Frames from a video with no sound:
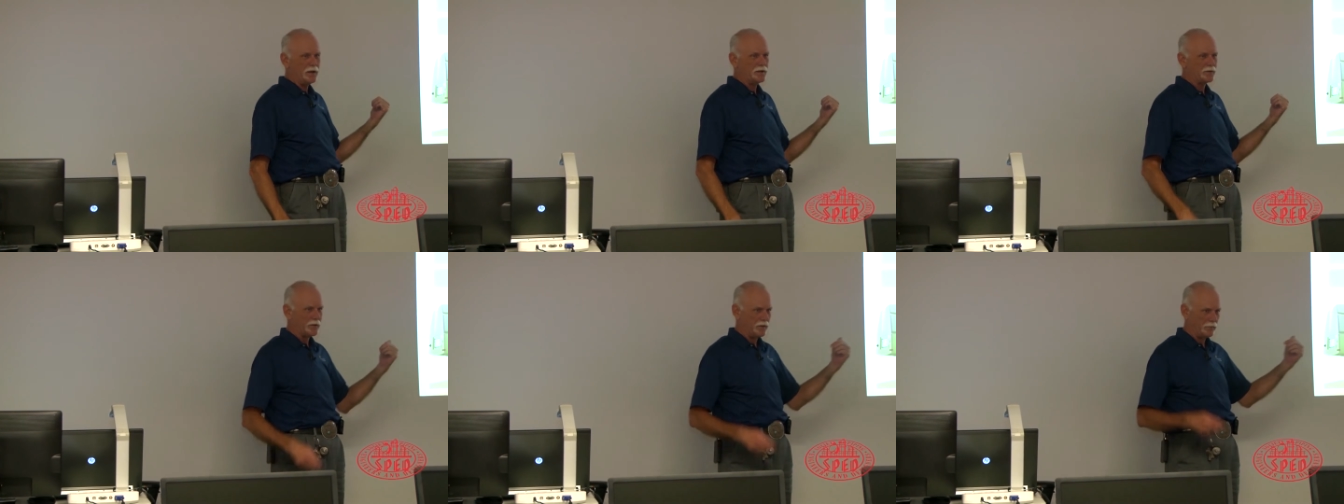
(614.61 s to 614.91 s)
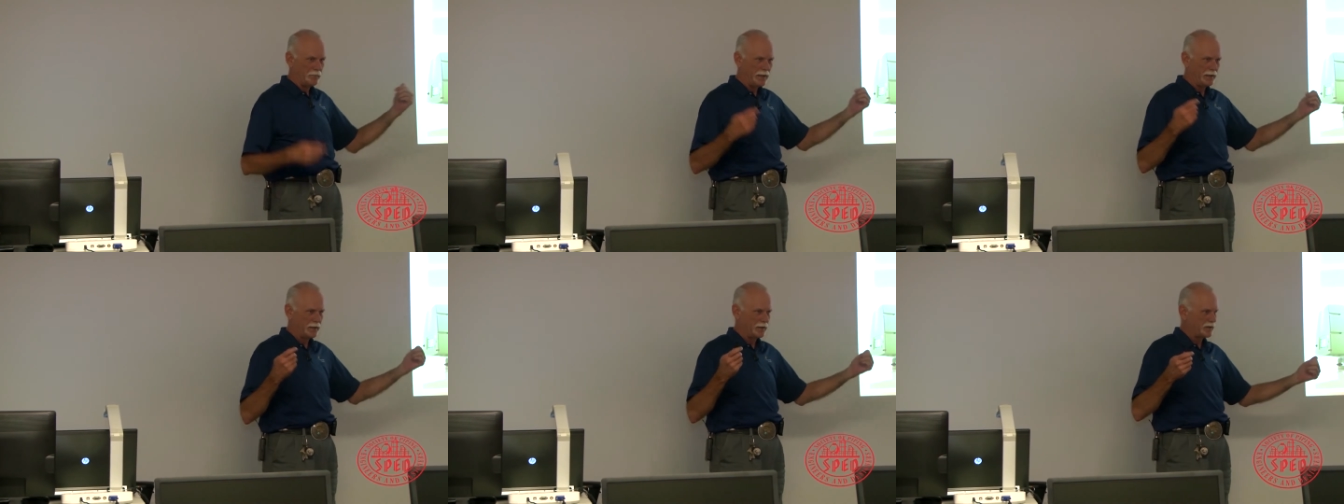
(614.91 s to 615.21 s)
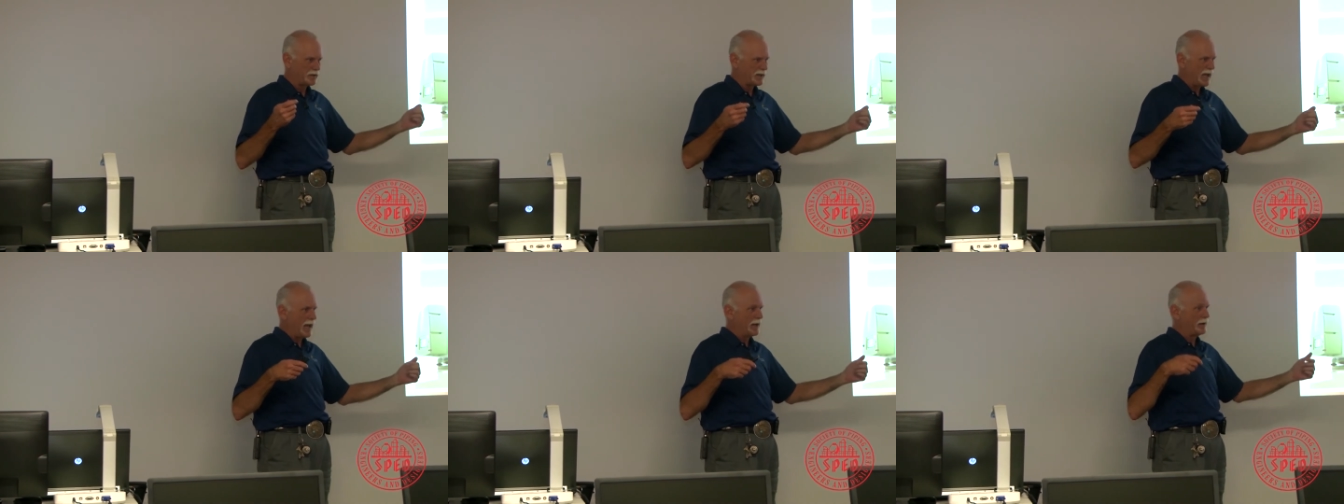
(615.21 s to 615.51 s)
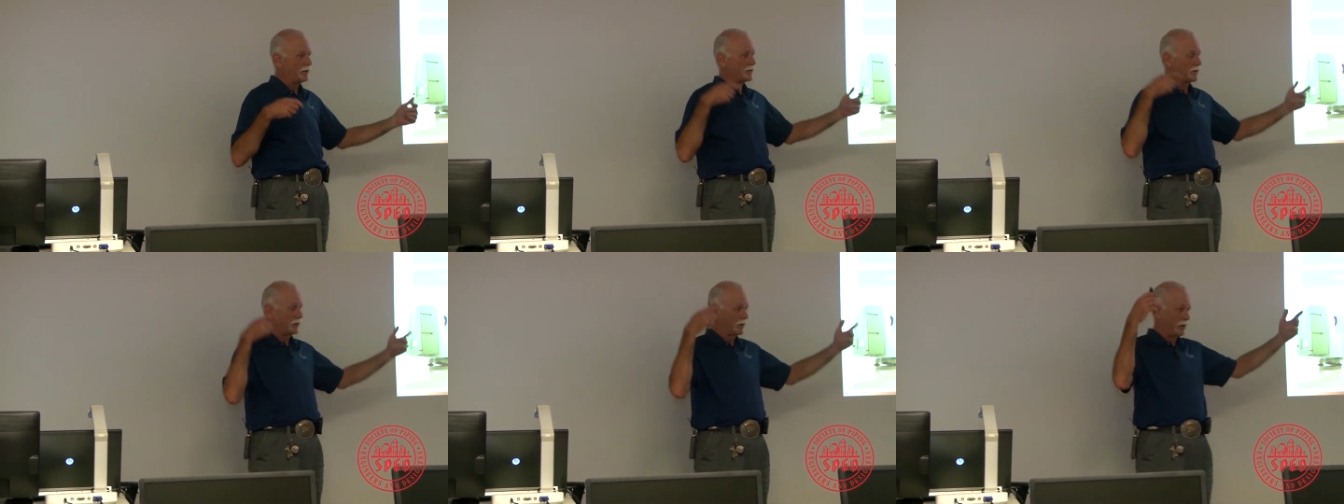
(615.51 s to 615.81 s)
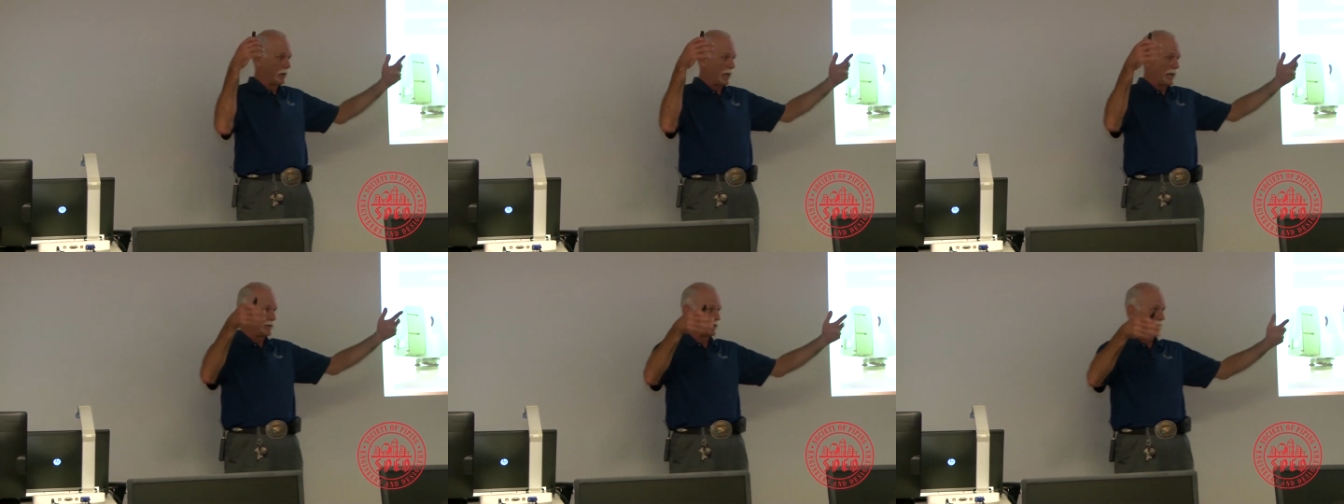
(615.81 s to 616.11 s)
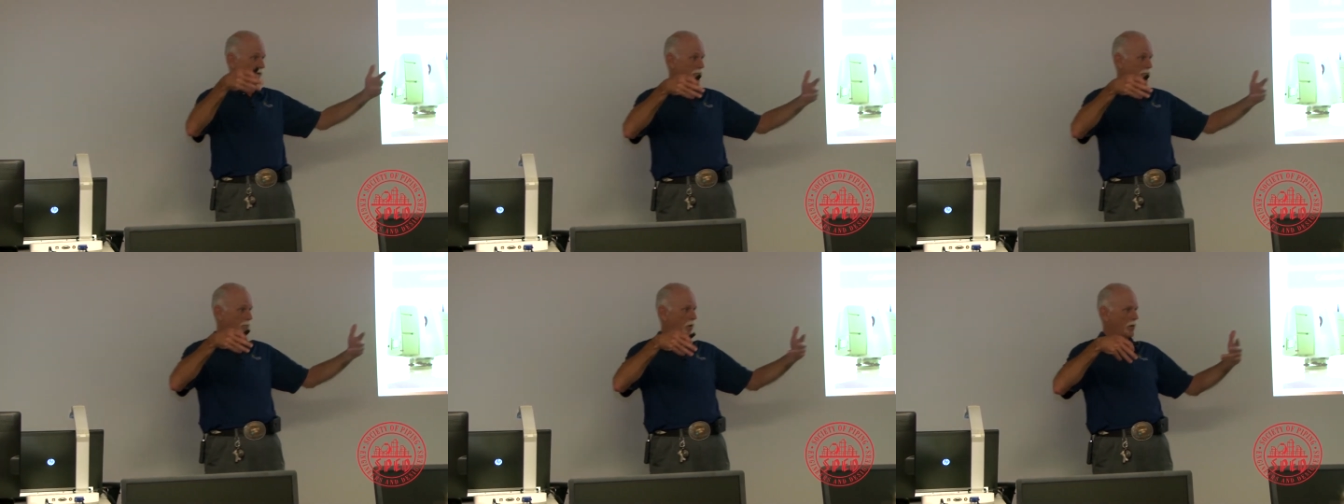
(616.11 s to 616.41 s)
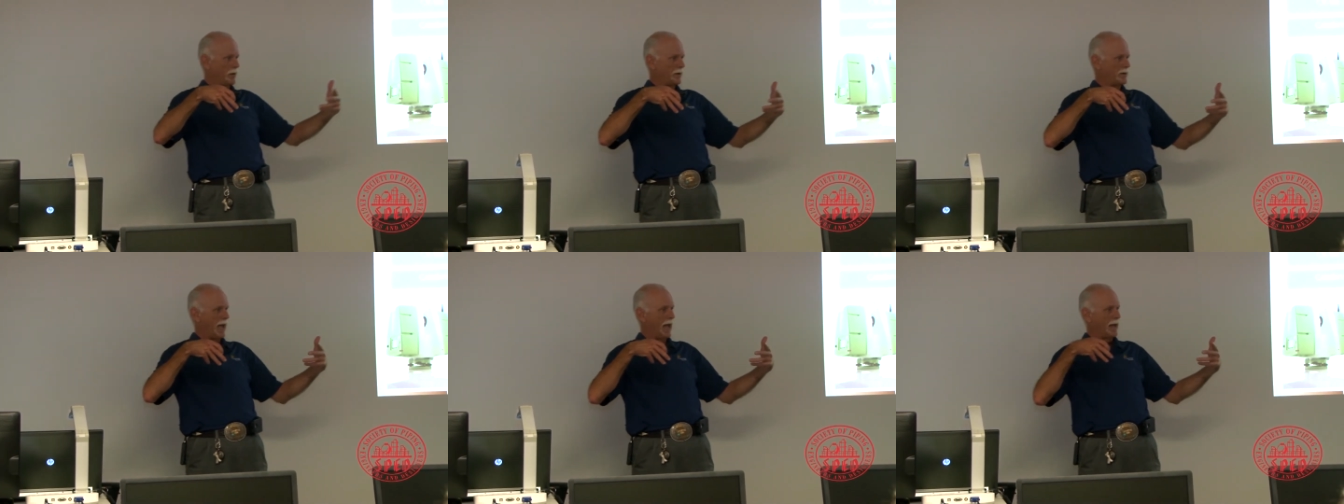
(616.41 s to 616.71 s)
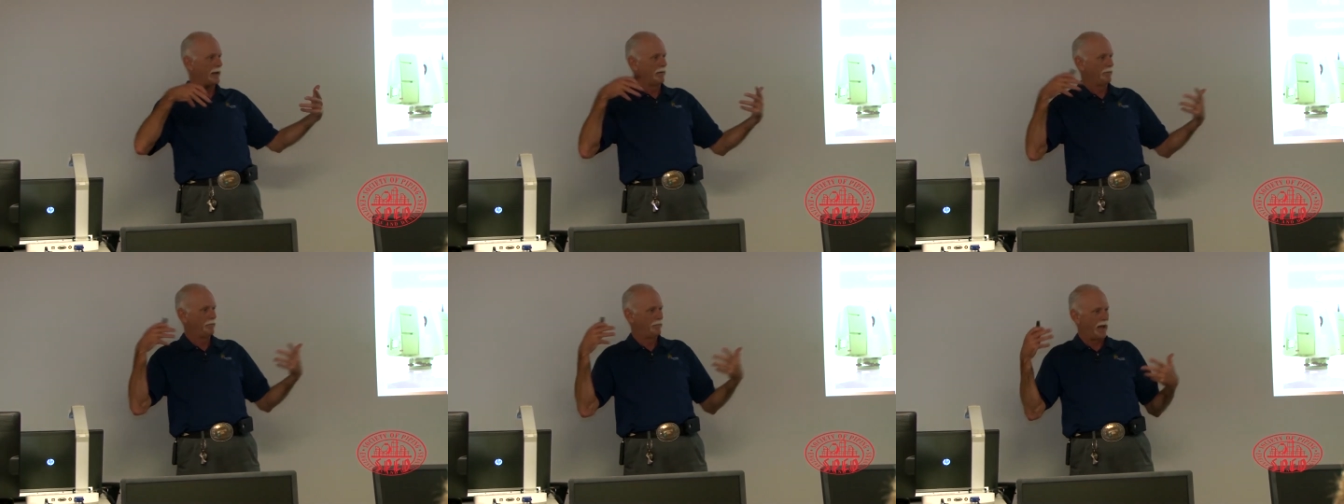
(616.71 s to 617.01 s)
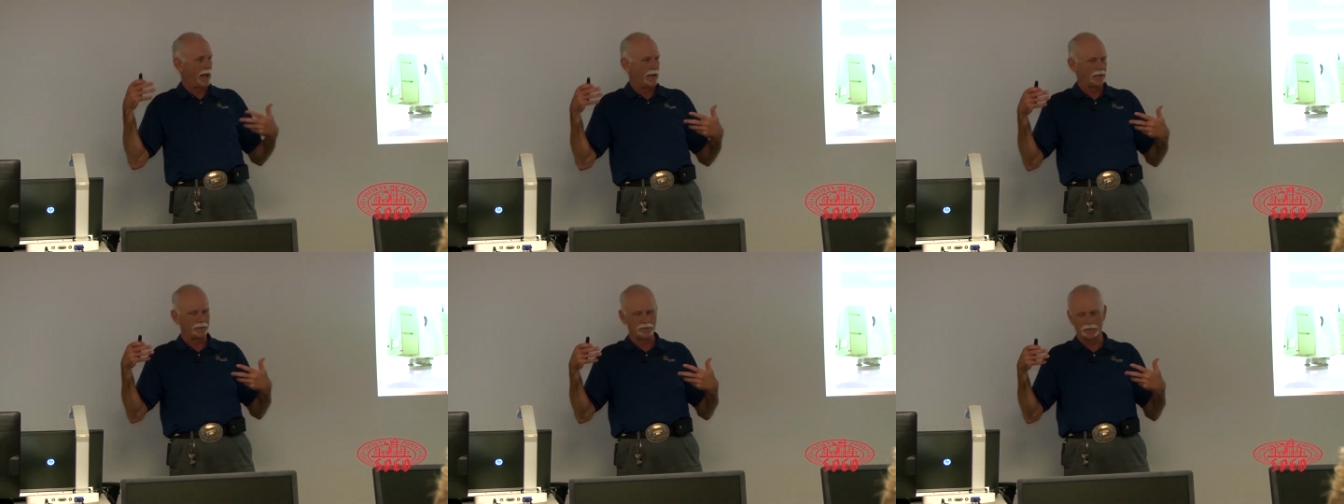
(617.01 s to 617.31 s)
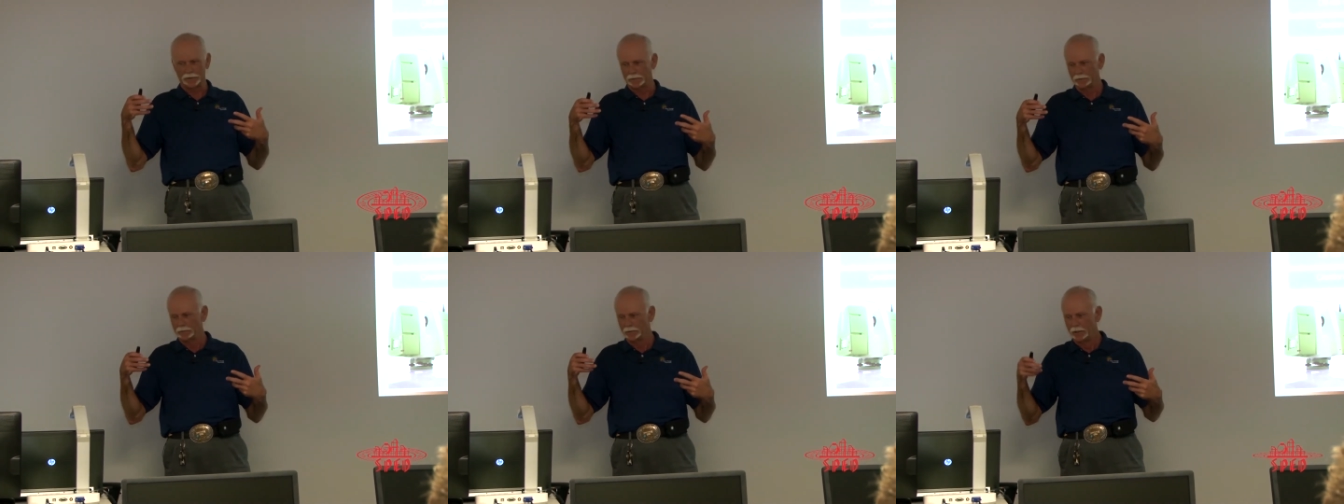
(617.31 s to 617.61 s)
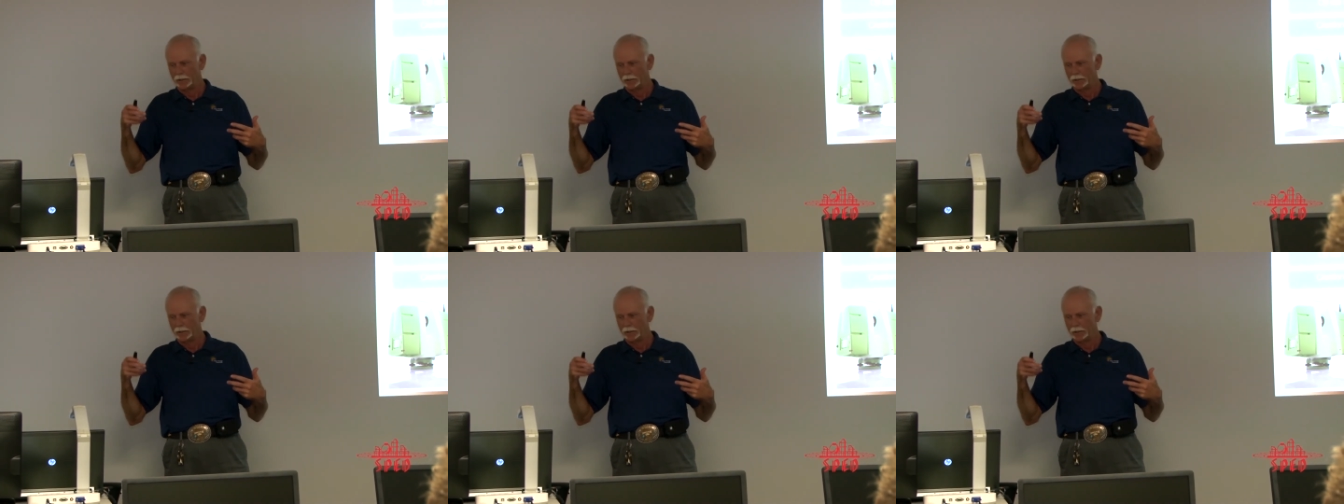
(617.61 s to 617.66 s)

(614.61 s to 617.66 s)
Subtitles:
So the bigger scanners are collecting more data faster.